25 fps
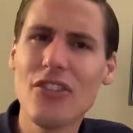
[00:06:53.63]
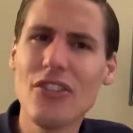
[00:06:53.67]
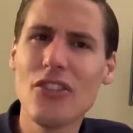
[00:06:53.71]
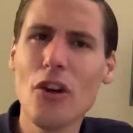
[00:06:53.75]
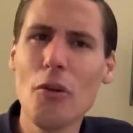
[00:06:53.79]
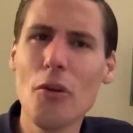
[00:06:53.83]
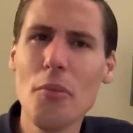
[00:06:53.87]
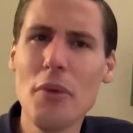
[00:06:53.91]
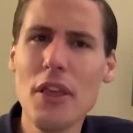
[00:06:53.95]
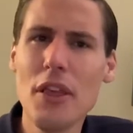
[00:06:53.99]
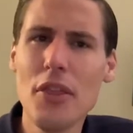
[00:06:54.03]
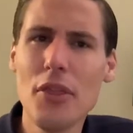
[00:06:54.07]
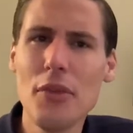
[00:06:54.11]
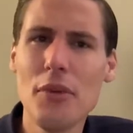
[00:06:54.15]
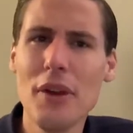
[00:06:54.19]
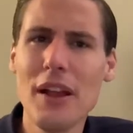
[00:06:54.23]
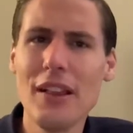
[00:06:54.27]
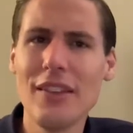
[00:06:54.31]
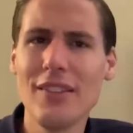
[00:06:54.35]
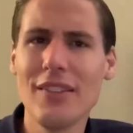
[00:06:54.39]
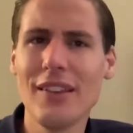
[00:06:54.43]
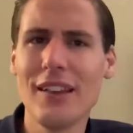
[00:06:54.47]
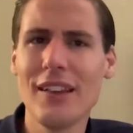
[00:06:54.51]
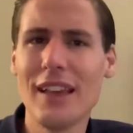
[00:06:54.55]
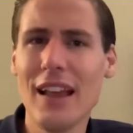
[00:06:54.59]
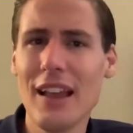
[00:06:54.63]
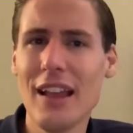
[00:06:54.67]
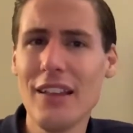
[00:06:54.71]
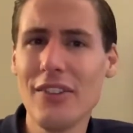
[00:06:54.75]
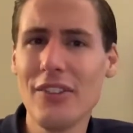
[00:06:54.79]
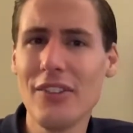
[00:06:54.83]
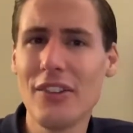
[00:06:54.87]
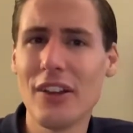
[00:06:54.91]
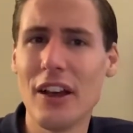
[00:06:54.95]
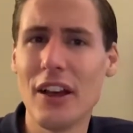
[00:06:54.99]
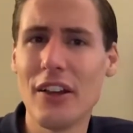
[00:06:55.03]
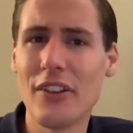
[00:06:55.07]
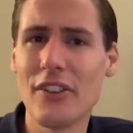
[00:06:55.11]
so many threats
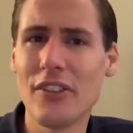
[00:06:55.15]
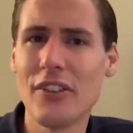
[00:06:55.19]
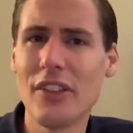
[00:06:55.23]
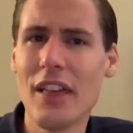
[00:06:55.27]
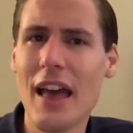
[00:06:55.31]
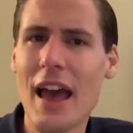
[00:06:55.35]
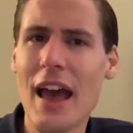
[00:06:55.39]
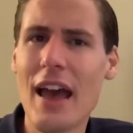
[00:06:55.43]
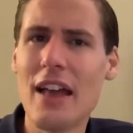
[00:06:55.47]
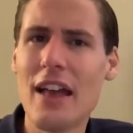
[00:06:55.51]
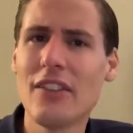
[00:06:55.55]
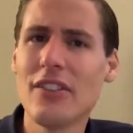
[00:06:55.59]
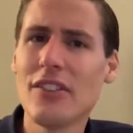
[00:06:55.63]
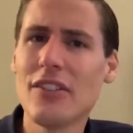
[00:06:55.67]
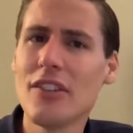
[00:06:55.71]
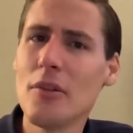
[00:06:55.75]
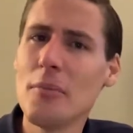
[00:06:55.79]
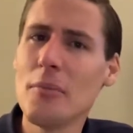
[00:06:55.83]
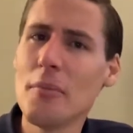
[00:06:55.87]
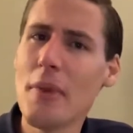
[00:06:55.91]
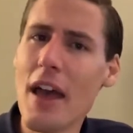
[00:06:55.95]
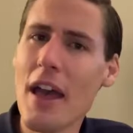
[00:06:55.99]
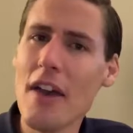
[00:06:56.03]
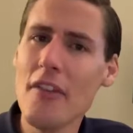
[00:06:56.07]
against us that some